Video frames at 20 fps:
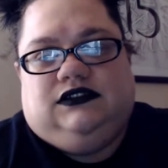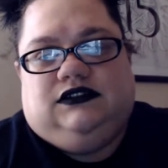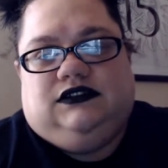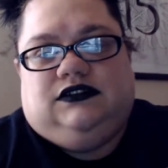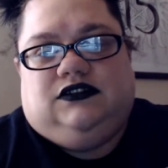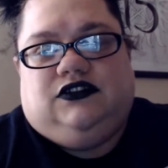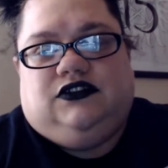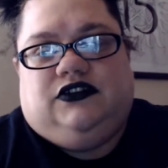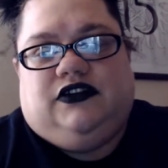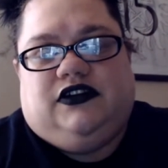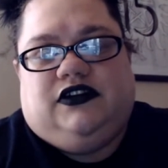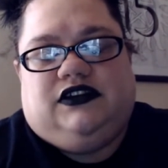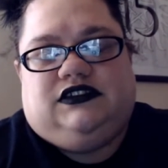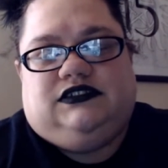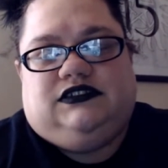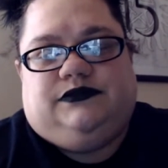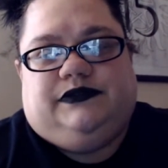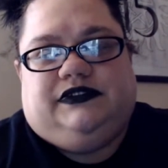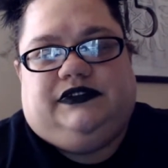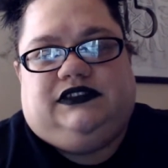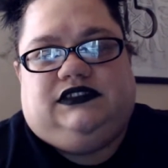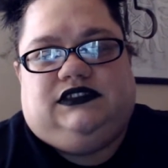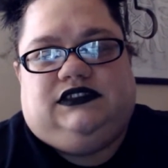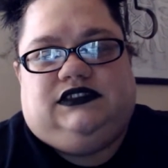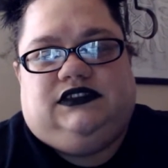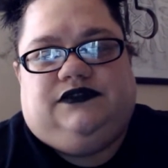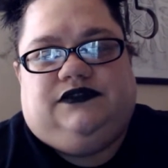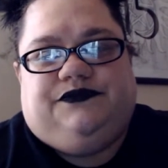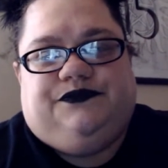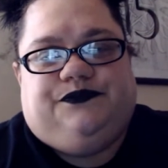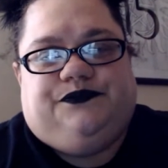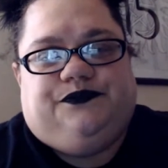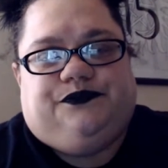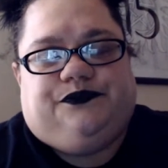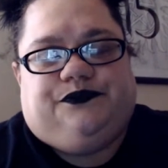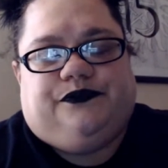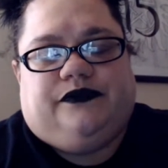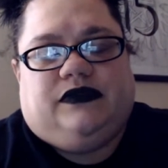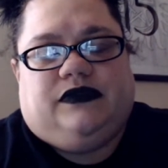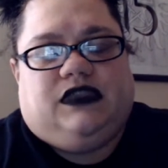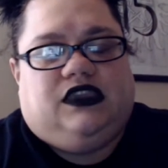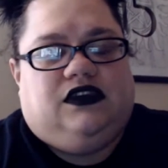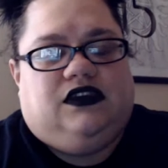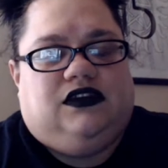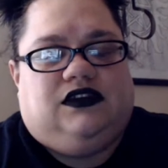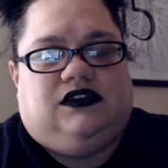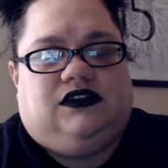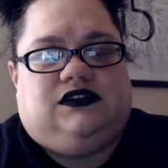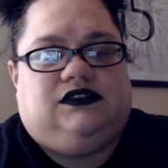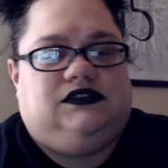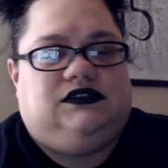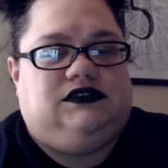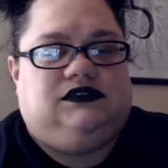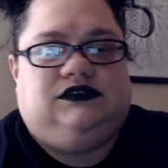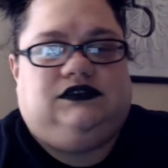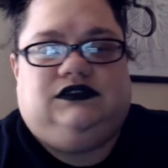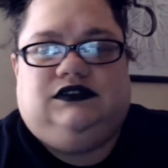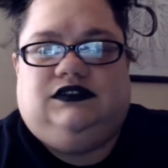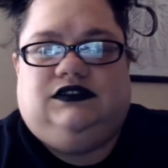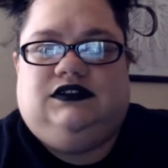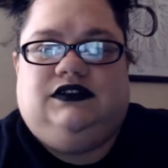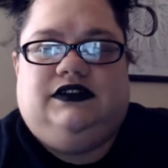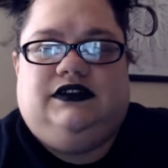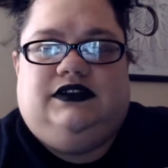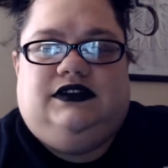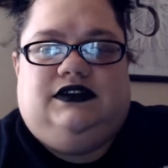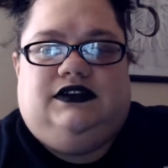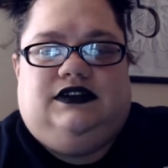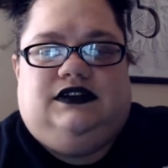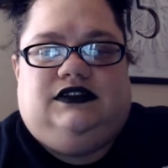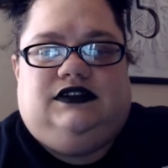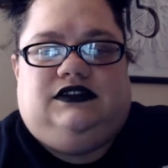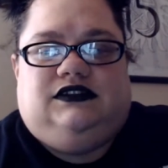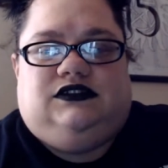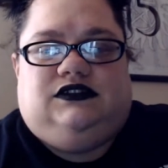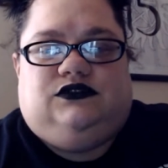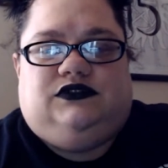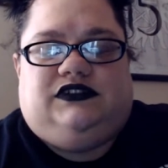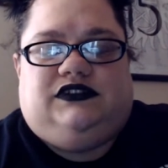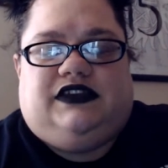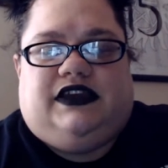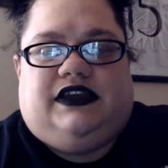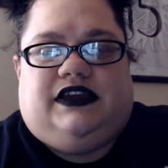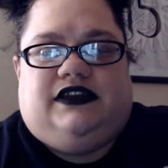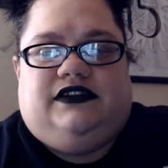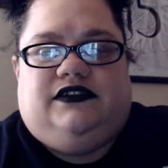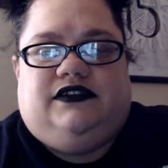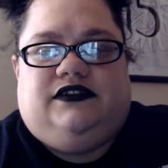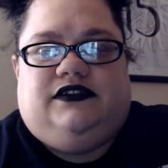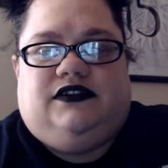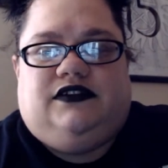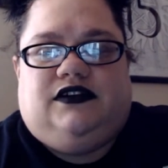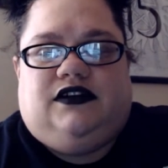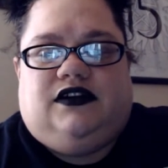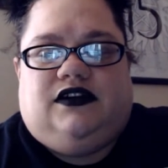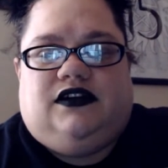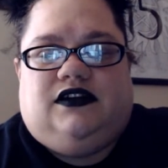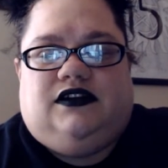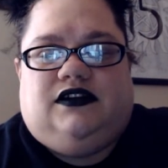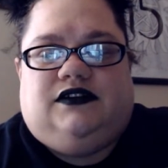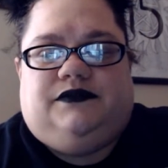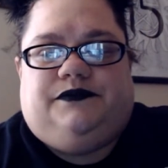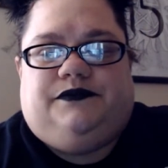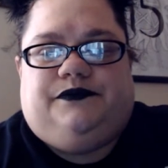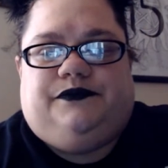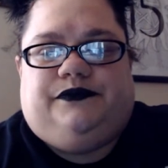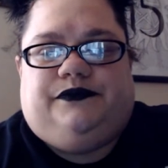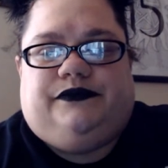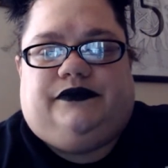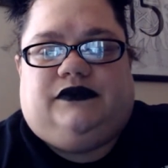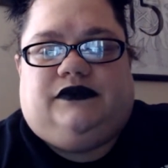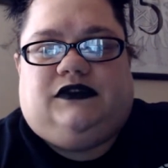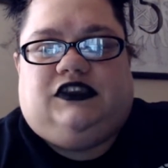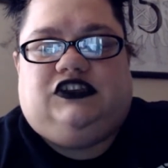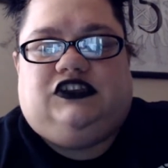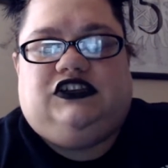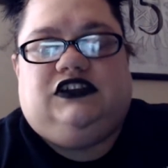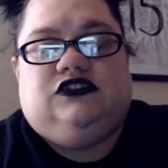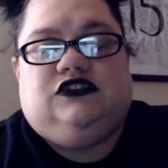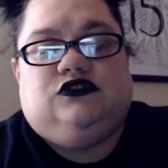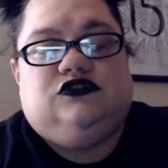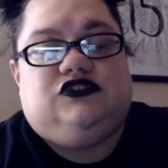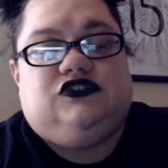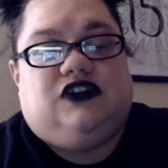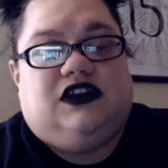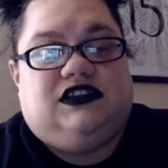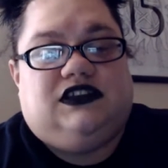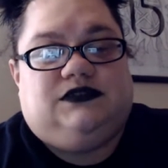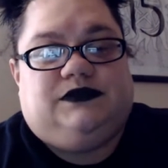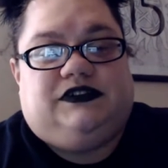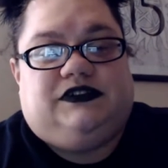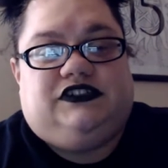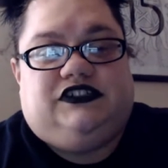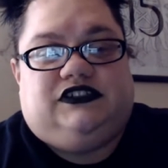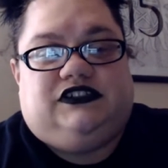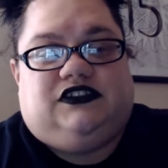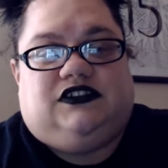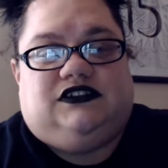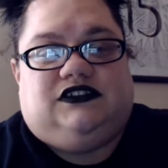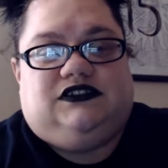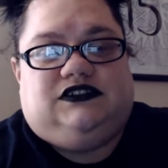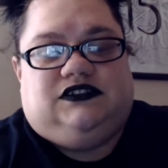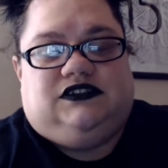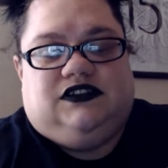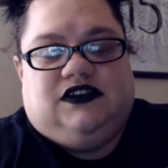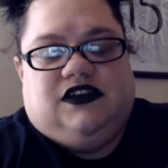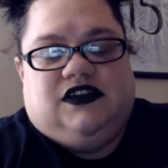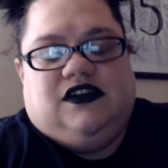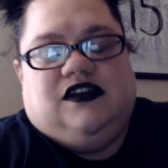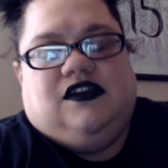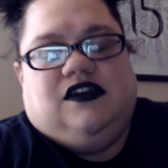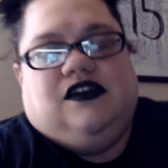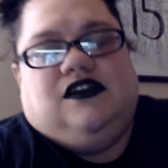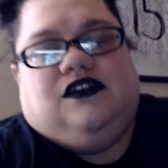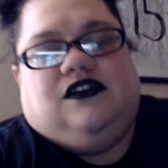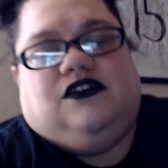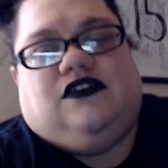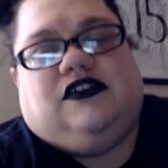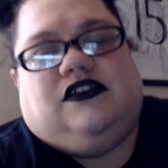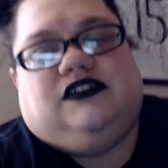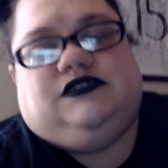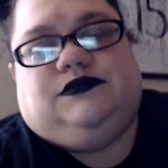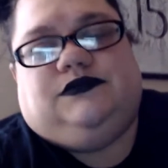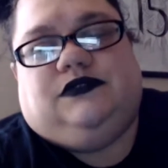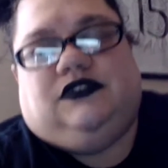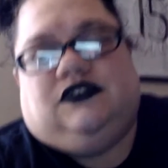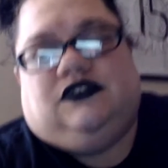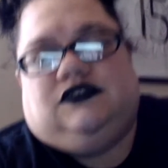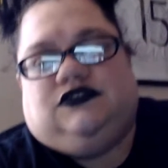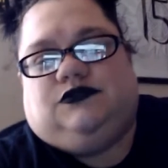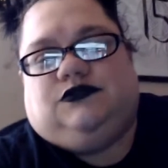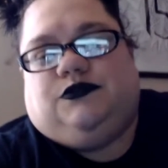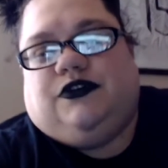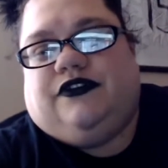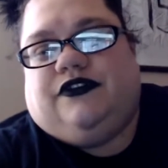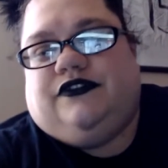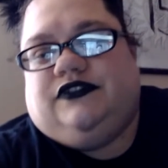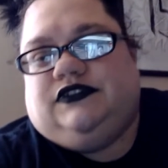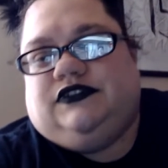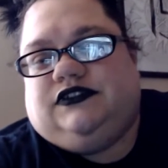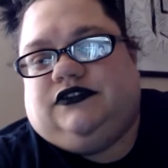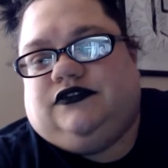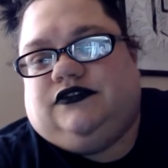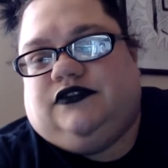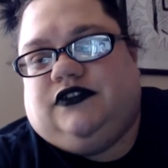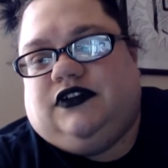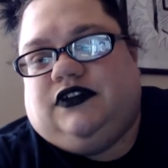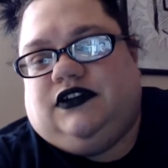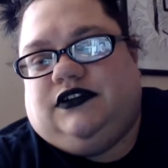Her husband, uh, so sad. She didn't lose her husband. Her husband lost his brother. So,